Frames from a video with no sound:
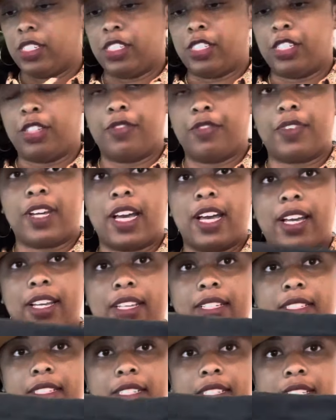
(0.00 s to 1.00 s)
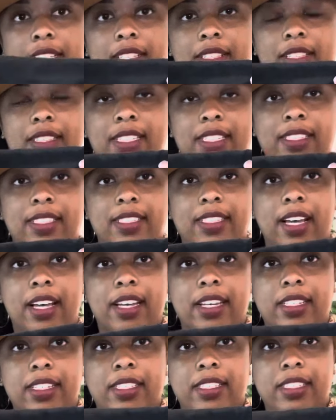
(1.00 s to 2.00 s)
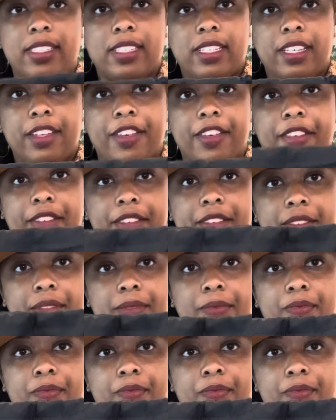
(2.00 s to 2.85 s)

So you've got this size here.